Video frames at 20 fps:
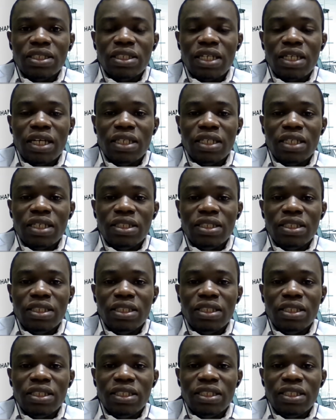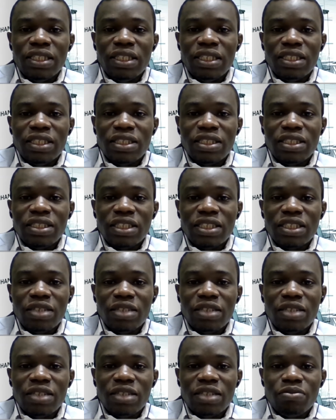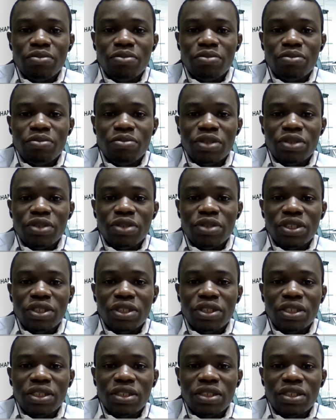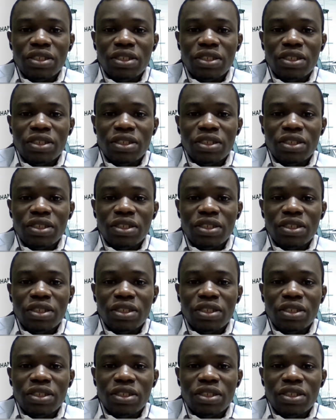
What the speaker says: the next MPC,